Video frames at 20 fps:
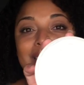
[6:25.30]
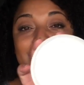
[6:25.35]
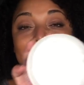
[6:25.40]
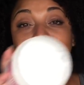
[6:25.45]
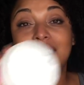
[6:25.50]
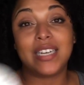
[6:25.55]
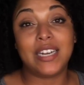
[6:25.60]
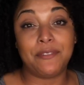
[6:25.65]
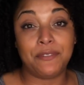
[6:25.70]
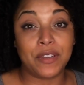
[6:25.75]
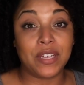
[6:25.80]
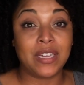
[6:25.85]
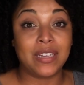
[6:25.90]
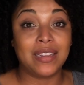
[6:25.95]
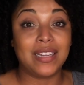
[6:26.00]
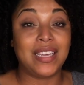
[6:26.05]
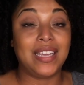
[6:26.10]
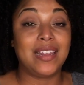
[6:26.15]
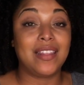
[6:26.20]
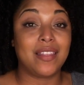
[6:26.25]

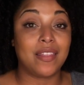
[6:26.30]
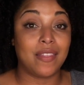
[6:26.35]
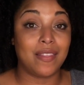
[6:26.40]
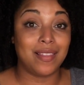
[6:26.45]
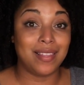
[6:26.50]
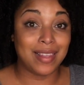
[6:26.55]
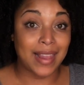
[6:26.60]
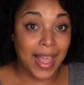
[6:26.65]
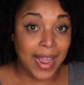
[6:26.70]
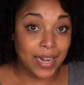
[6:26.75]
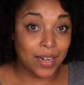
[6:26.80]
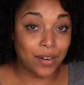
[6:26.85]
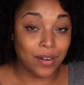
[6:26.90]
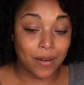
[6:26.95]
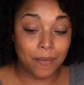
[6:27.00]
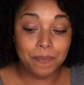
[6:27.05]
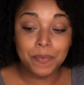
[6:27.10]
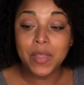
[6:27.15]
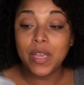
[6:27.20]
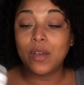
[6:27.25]
significantly
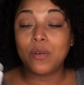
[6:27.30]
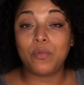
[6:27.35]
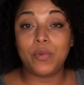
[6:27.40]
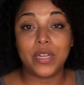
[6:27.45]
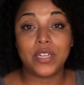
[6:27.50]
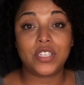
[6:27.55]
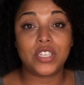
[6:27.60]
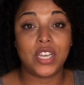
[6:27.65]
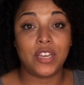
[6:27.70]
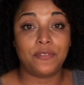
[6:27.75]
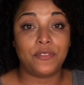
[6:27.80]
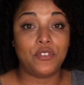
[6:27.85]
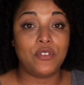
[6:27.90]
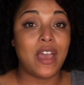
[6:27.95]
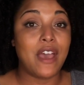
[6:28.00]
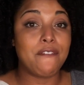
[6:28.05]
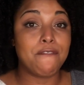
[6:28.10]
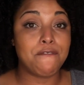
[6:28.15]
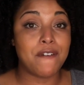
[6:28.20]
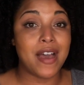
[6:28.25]
lighter which if you
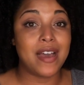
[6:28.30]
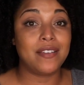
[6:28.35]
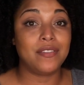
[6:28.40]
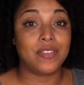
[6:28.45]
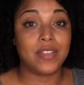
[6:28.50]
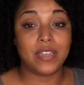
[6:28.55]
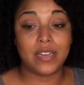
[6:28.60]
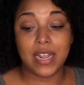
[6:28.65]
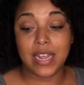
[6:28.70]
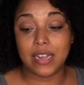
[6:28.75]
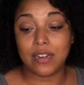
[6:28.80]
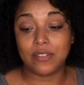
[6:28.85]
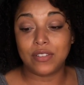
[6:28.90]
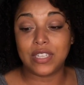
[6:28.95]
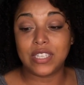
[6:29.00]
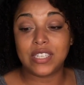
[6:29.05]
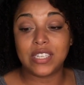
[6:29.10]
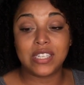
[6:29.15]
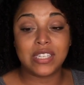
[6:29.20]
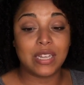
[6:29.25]
have fine thin hair
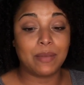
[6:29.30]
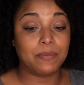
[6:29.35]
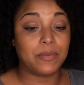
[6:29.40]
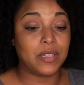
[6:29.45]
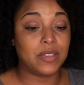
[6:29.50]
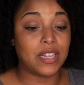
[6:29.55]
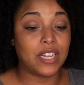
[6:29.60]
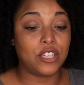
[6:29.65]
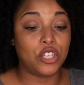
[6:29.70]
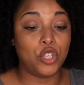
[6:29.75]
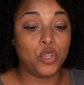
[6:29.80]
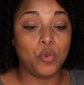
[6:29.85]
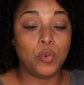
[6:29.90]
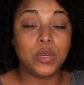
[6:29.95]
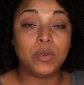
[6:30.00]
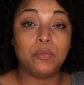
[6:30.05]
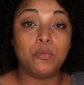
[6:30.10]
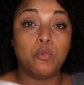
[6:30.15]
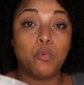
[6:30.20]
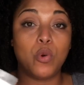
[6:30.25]
this is something that you
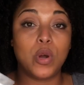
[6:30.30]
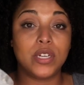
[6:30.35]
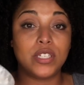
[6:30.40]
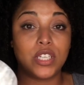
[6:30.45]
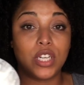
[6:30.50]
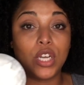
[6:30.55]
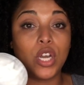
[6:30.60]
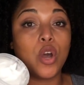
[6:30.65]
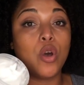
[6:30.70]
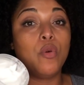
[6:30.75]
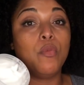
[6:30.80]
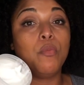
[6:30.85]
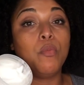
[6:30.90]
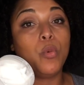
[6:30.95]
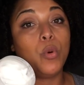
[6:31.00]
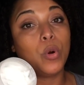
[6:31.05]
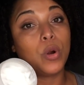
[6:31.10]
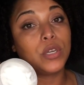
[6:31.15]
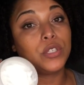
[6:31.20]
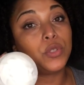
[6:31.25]
would want to go
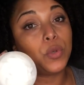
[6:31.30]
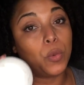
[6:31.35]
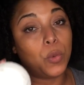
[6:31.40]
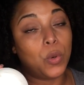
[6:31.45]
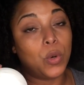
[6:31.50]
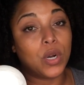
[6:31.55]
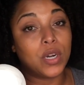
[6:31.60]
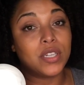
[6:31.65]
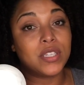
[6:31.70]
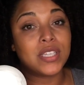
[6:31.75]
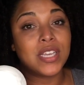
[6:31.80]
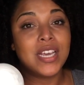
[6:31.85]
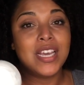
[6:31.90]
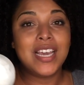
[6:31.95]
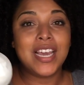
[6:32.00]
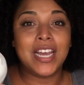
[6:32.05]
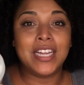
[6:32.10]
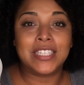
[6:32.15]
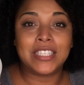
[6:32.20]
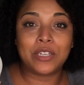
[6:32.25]
more towards
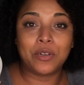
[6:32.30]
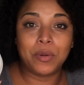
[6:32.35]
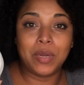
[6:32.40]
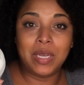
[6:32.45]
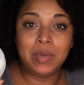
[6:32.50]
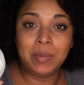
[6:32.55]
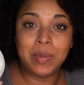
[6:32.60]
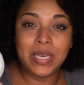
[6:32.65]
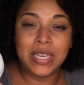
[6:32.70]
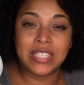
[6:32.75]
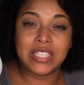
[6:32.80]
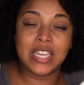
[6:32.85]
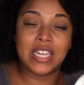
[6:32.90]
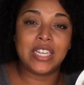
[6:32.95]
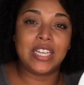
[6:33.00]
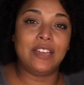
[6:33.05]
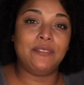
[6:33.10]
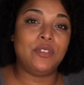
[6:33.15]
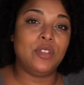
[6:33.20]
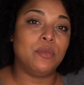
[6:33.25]
it's creamy it's
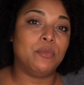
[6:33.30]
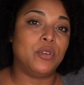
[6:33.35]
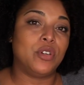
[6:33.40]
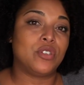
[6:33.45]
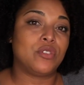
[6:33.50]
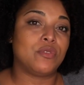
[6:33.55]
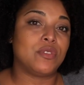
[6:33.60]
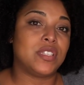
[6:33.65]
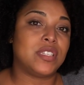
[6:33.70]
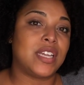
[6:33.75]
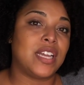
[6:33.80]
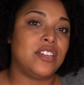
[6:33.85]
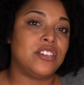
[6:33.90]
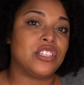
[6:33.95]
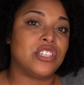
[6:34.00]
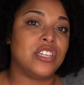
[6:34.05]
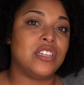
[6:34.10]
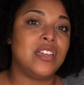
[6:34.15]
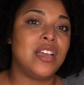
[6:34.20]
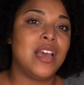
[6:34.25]
going to give you the
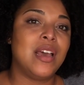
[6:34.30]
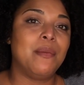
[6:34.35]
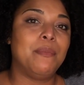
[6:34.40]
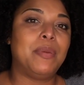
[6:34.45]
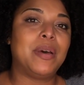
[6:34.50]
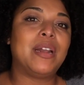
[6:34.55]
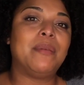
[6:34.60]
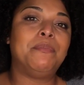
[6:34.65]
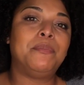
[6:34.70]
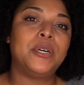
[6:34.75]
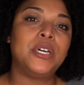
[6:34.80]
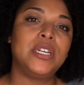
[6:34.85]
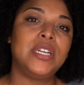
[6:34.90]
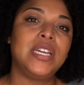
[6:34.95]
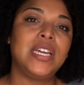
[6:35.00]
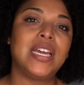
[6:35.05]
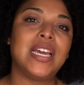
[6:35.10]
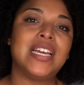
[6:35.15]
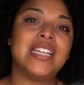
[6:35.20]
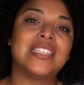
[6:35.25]
moisturization but a
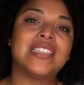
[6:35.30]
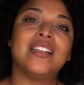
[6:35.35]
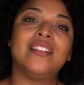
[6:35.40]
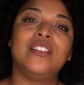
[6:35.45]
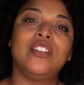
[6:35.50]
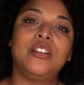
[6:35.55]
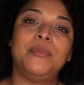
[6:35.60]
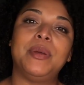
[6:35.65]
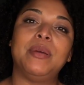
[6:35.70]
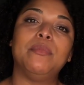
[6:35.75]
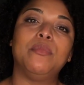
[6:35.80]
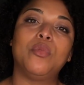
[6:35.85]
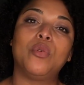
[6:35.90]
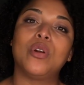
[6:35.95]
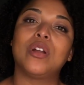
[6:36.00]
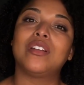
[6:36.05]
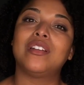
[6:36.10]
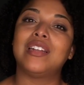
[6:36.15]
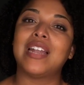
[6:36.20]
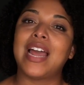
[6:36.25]
pudding is a little bit
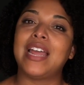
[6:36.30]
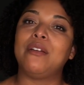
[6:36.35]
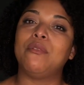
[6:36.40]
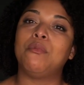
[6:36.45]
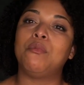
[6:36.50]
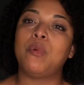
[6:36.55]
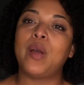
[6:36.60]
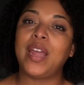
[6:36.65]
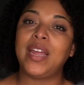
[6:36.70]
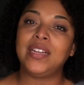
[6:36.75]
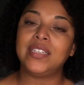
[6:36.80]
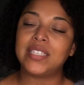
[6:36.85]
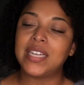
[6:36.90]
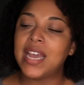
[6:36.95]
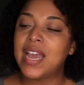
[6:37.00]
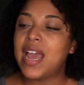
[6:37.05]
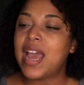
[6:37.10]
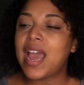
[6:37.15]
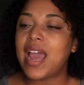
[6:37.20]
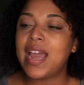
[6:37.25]
more lightweight
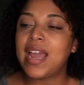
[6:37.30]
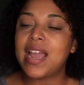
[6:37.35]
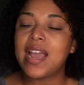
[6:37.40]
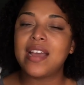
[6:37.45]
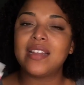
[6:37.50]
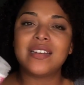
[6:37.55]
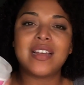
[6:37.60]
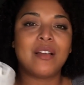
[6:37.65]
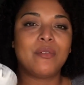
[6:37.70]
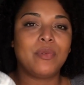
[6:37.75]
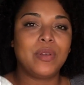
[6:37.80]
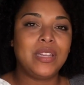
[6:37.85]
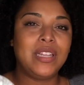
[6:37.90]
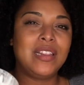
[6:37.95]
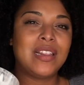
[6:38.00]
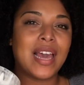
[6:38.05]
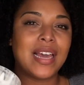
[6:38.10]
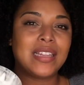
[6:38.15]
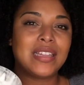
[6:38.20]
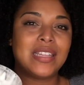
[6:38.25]
and I
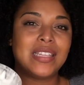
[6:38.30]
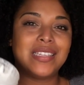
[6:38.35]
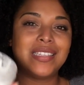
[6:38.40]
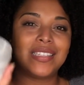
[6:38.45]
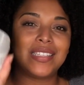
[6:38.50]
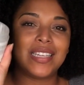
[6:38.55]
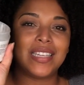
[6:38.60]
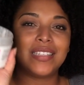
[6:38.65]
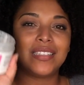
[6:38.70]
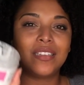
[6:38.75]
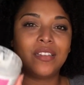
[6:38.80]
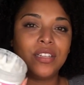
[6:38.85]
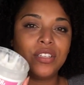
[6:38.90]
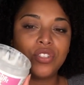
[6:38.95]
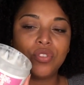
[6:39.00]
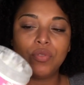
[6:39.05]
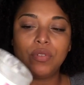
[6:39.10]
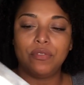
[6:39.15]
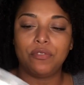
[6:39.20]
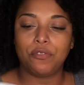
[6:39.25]
really like this it's
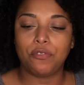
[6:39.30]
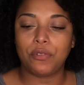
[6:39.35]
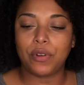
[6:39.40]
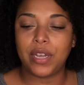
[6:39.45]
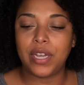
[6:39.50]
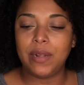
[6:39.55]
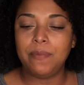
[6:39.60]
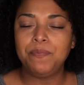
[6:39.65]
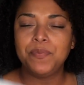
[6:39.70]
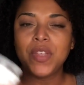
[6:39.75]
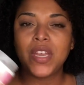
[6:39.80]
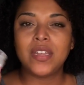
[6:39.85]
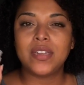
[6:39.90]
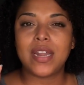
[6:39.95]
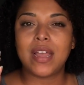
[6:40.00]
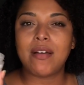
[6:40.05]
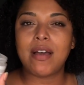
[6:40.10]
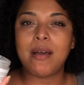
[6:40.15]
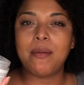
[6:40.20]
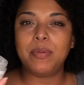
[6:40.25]
glycerin free
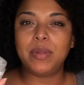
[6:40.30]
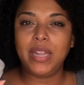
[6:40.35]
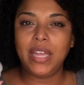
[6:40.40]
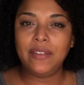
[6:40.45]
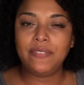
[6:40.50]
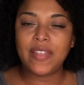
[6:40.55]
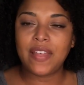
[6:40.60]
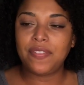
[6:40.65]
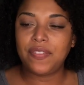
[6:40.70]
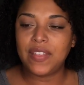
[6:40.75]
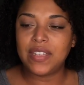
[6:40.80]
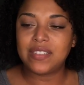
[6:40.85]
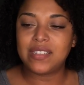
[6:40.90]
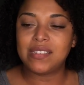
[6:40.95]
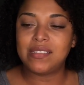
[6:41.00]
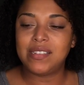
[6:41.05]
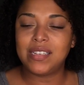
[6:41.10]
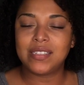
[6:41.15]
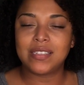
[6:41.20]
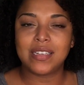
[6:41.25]
now I believe that this
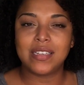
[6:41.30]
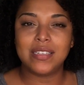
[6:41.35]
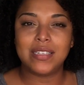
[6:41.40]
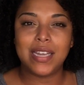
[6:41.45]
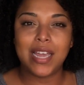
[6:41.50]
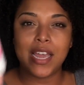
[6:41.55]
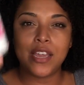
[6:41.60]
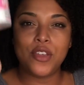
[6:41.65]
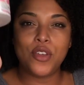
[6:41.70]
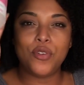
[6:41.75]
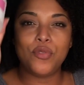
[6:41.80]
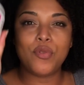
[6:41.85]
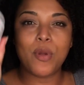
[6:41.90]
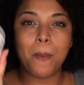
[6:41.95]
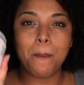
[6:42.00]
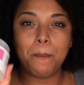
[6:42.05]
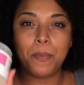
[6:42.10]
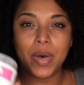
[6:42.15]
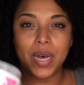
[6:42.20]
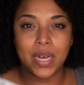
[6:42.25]
is
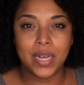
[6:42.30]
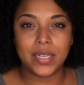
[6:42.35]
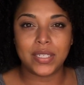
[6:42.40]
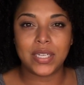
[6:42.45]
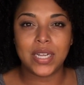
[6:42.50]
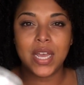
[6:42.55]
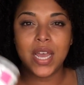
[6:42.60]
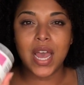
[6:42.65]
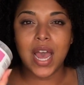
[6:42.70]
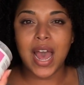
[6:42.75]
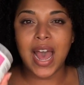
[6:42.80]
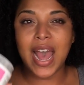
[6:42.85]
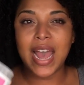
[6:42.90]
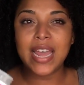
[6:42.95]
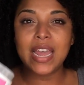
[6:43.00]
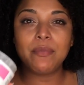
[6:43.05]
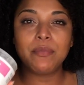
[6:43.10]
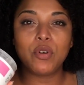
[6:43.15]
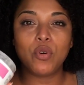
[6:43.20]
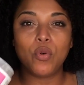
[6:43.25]
discontinued but
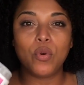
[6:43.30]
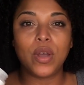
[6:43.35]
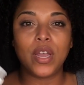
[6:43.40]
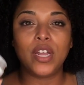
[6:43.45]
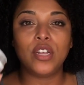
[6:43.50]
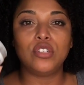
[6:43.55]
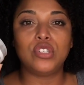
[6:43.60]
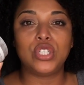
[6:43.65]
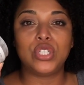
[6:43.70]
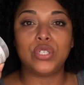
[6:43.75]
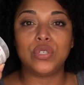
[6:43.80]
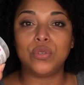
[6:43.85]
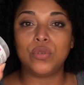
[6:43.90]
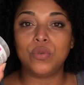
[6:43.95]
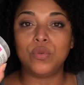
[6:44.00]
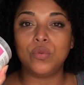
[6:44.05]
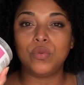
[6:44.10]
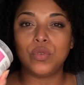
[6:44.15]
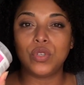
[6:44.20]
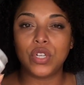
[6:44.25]
I am going
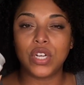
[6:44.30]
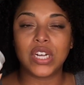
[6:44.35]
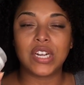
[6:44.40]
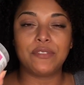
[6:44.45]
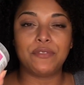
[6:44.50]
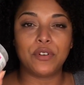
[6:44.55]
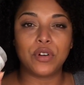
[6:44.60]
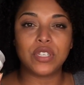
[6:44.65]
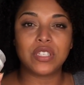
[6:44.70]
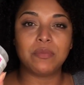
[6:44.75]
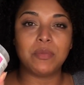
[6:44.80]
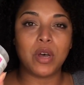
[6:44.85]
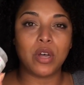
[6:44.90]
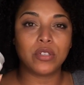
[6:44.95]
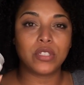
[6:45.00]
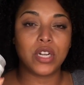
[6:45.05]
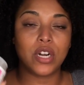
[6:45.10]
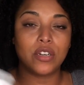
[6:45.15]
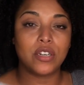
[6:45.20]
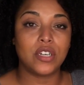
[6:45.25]
to look for some
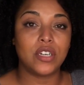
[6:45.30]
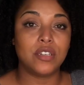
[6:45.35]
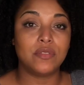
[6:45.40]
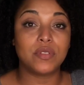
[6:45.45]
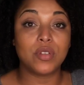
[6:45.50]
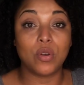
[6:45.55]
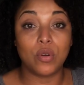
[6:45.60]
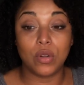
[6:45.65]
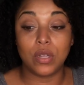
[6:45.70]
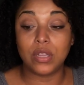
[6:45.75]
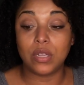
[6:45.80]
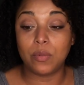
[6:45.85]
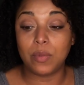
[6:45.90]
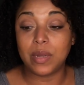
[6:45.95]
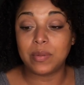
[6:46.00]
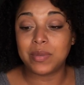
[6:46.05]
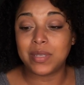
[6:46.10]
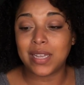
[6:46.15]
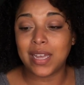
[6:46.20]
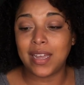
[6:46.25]
alternatives on their
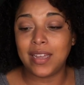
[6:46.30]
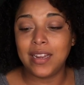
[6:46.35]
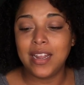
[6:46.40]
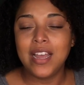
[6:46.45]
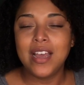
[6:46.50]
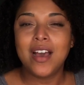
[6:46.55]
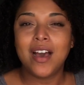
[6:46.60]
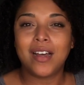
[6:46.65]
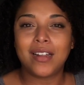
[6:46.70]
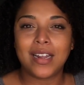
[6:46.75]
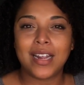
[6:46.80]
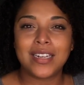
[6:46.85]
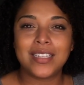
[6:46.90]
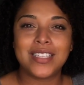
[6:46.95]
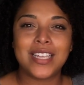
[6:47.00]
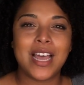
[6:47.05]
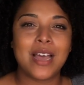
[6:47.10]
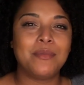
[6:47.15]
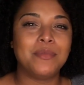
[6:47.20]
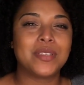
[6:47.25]
website a lot of
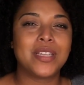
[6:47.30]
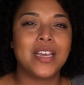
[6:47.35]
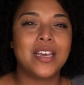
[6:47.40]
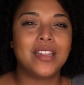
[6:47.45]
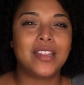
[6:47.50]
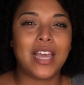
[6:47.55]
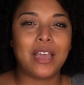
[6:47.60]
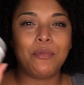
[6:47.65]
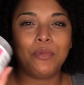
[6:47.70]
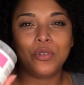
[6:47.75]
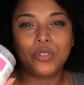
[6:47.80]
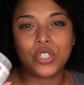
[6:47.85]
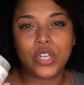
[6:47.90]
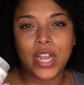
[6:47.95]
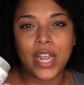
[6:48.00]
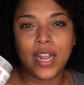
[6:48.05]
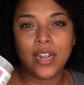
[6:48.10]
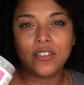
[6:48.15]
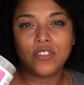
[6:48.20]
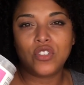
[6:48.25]
times they will
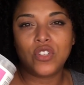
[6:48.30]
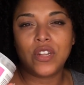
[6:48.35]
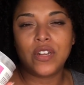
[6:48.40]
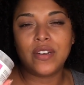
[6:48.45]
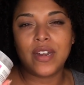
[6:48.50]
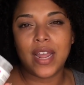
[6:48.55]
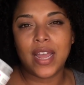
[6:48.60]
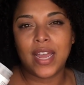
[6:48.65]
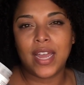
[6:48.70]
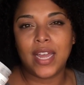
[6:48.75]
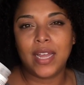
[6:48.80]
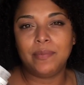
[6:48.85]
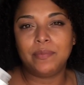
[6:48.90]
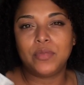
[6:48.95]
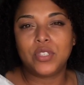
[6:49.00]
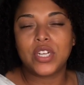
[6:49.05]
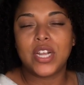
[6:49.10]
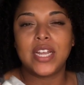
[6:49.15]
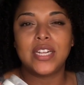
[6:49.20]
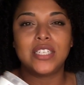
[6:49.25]
change the name
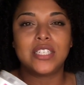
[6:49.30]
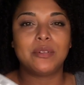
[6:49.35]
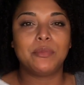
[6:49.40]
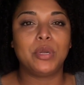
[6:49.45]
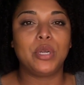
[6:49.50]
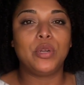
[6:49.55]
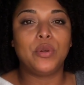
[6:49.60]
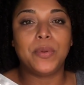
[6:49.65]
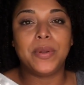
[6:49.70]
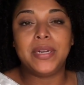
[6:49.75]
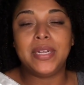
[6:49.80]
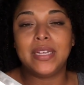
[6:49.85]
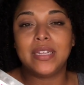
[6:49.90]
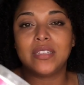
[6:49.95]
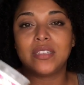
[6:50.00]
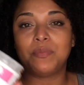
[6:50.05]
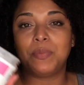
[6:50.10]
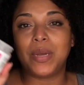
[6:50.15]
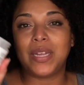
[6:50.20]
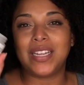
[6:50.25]
change some
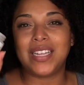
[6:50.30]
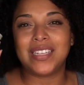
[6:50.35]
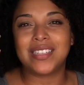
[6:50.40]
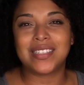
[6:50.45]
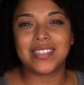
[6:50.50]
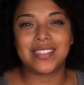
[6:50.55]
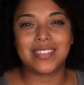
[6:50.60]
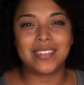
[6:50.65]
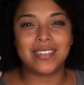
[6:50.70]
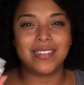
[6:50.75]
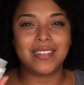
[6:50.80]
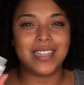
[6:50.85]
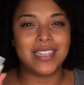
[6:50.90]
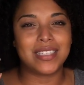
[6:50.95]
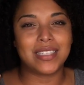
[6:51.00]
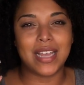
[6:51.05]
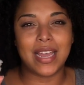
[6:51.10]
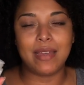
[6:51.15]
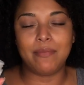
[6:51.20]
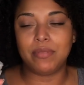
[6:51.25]
ingredients but it's the
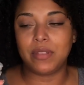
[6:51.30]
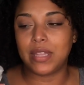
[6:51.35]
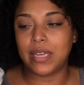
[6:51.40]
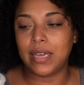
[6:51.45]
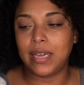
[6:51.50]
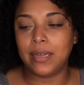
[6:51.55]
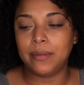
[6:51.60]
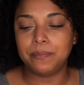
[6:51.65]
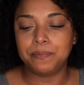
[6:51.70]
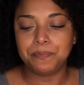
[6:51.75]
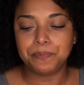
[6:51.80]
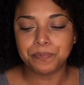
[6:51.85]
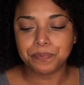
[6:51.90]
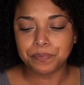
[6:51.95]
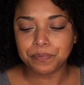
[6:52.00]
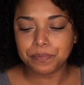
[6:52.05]
same thing